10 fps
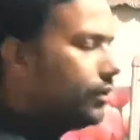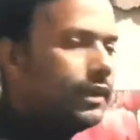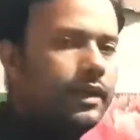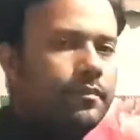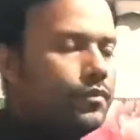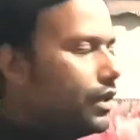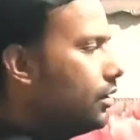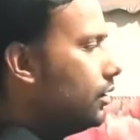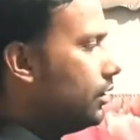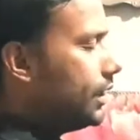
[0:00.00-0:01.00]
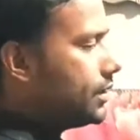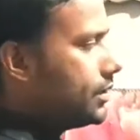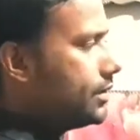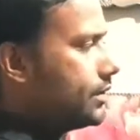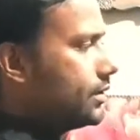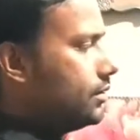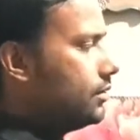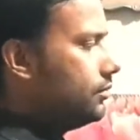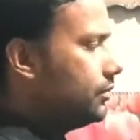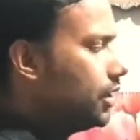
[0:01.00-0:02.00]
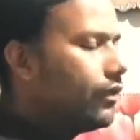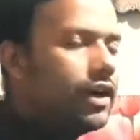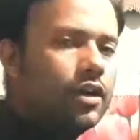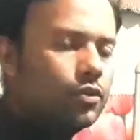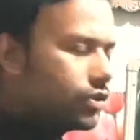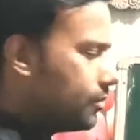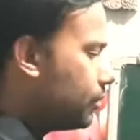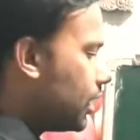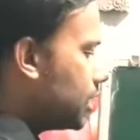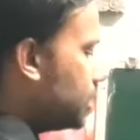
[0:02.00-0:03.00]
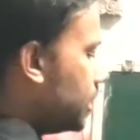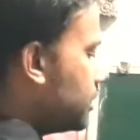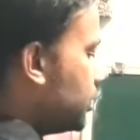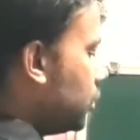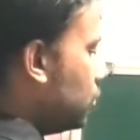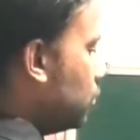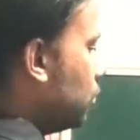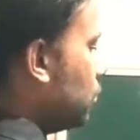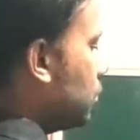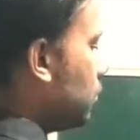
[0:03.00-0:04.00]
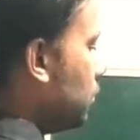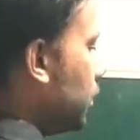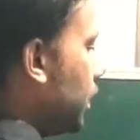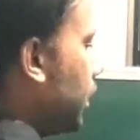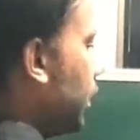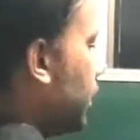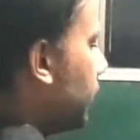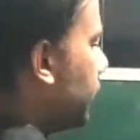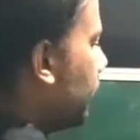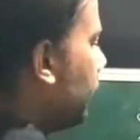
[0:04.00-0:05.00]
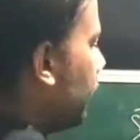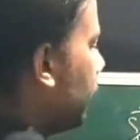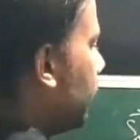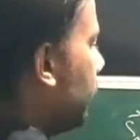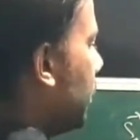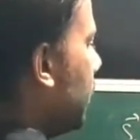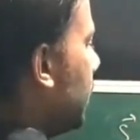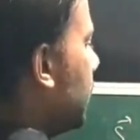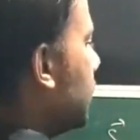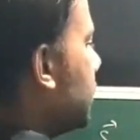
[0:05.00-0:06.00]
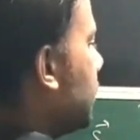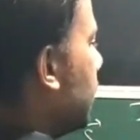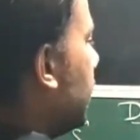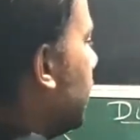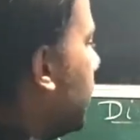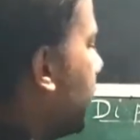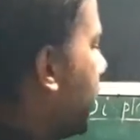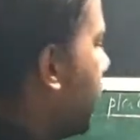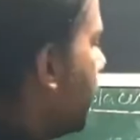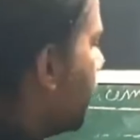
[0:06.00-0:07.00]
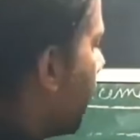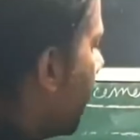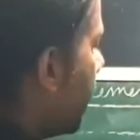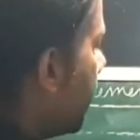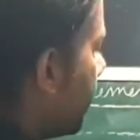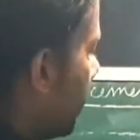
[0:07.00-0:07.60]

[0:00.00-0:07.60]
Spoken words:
be let's just divide into some part. Let's say O, A, B, C, D and